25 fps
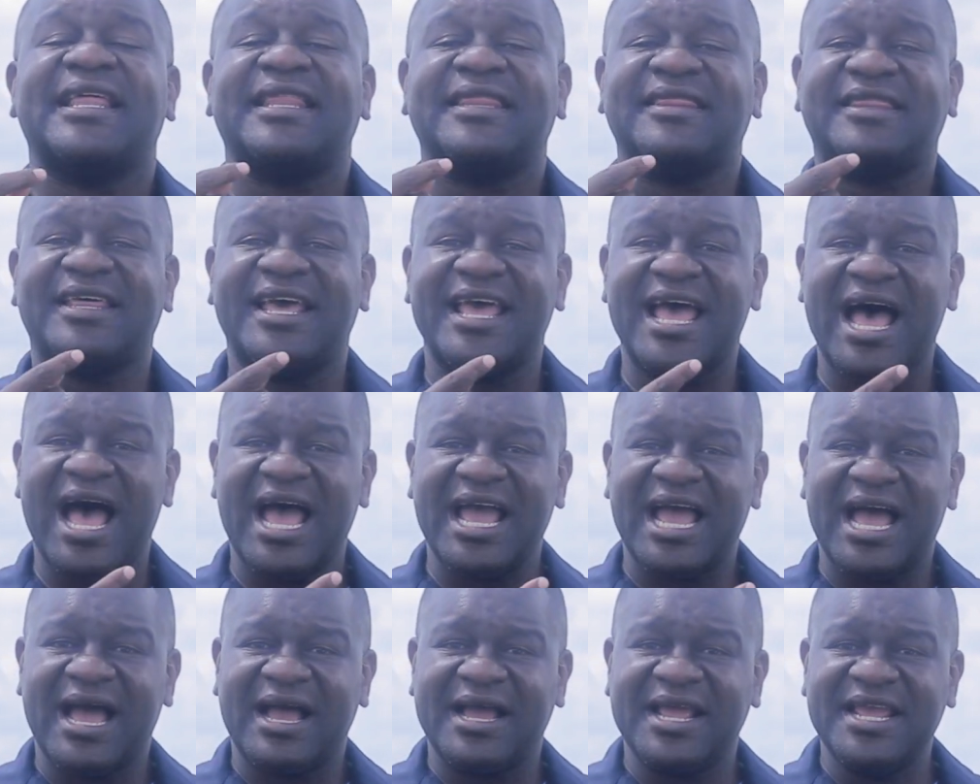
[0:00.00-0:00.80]
their
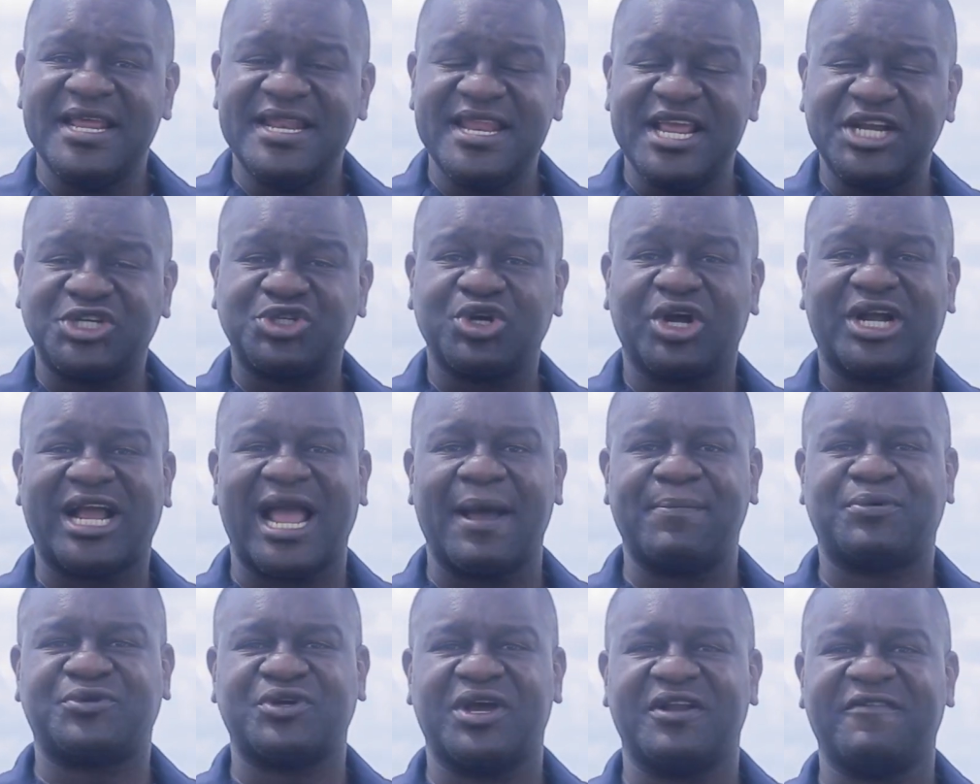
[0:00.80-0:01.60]
initial
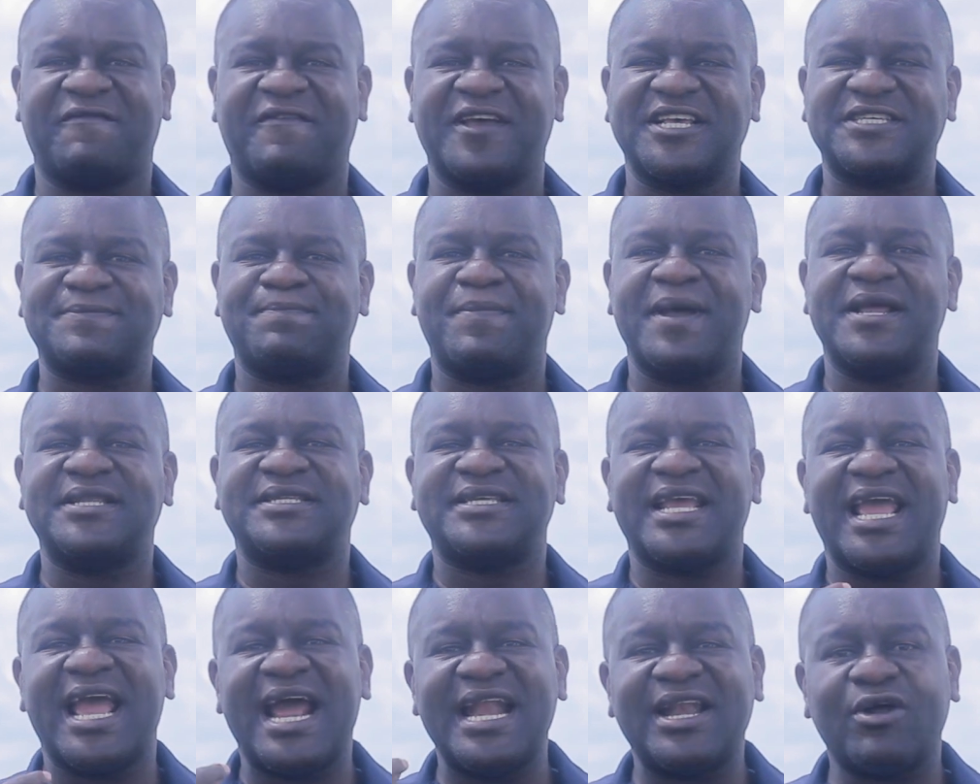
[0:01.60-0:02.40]
capital
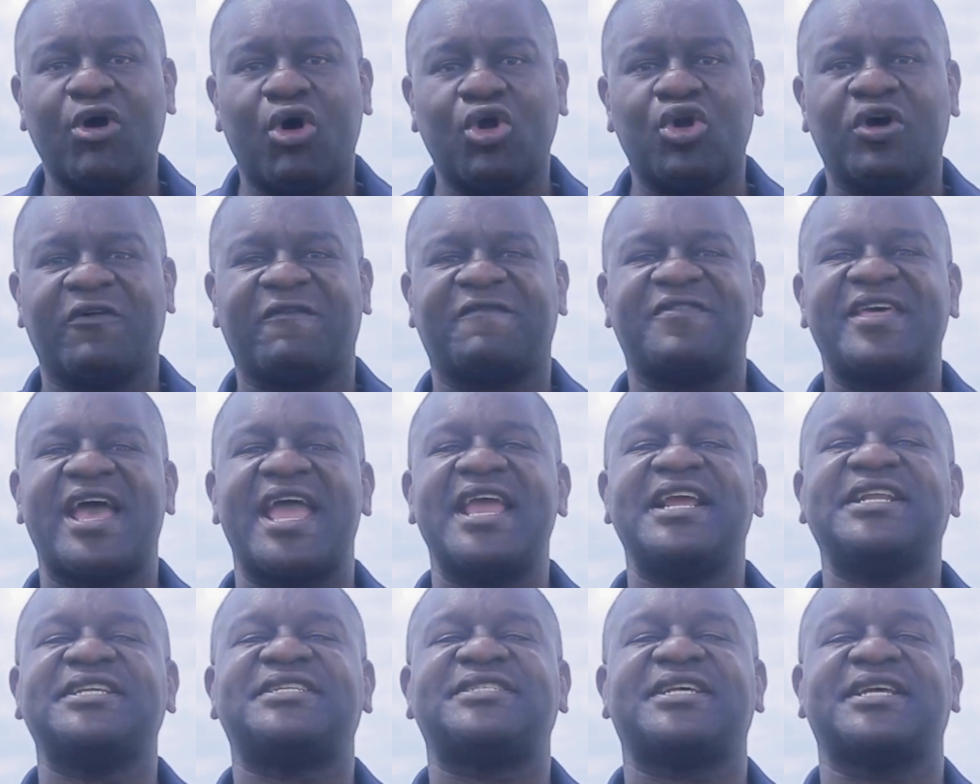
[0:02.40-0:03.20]
investment and all of their
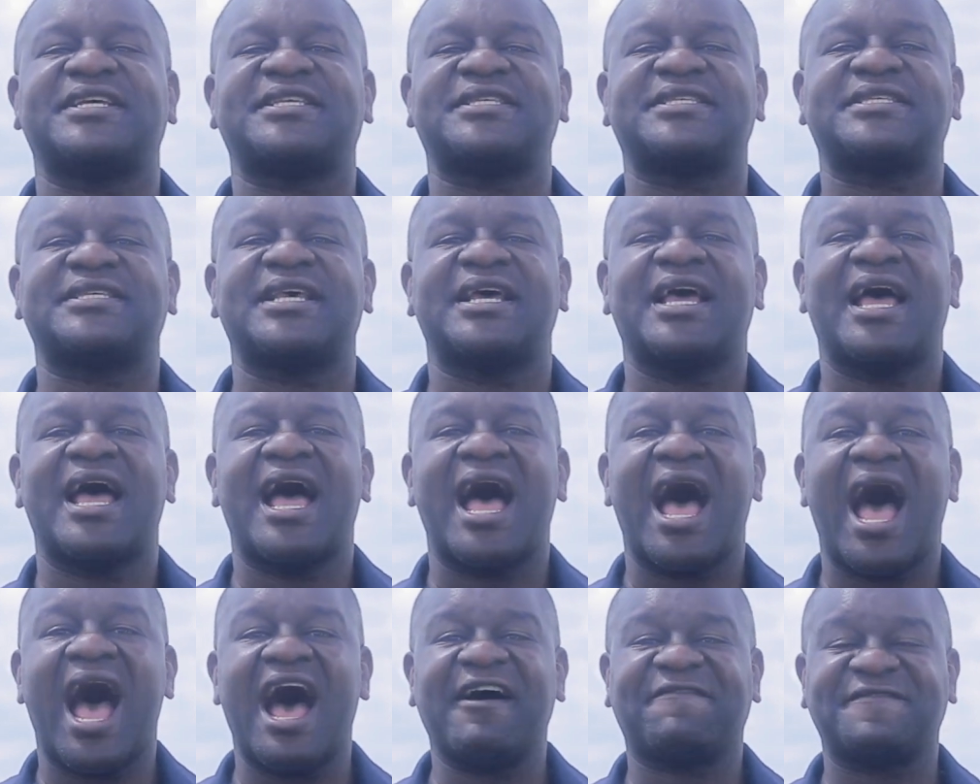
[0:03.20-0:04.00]
interests
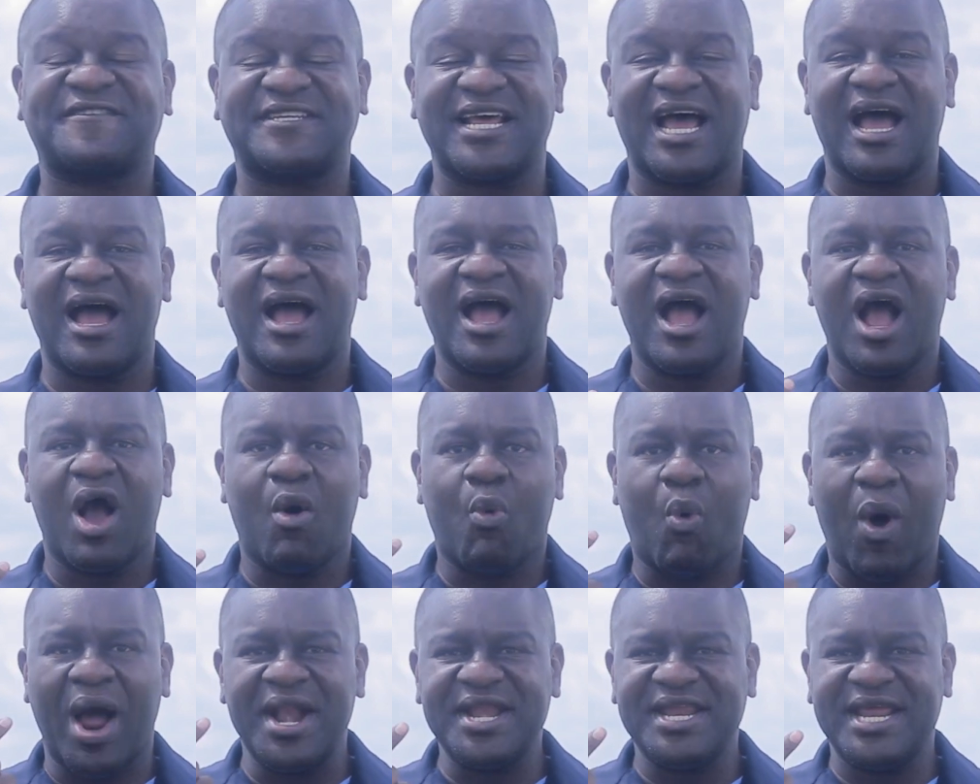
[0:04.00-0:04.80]
after
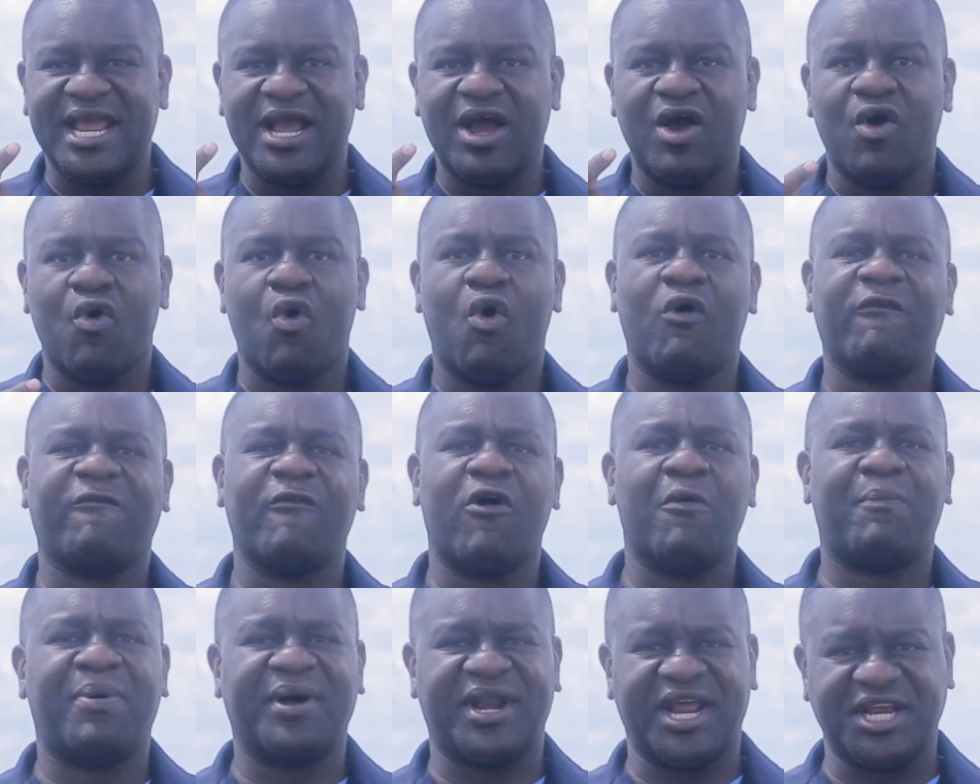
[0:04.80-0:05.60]
1 year of
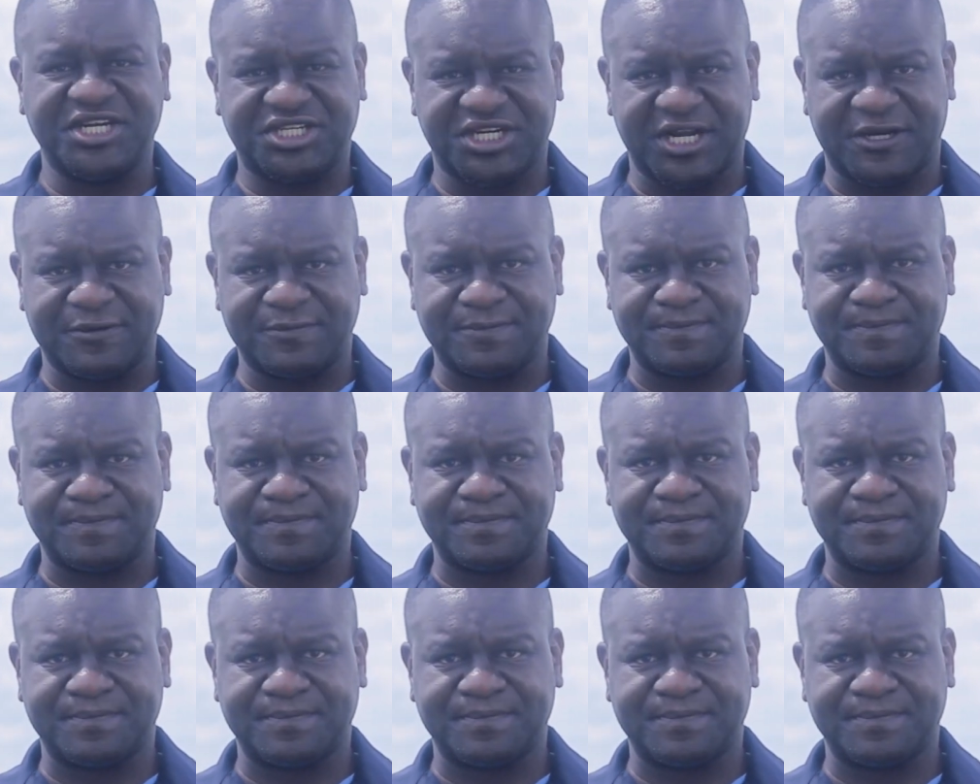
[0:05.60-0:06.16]
operation.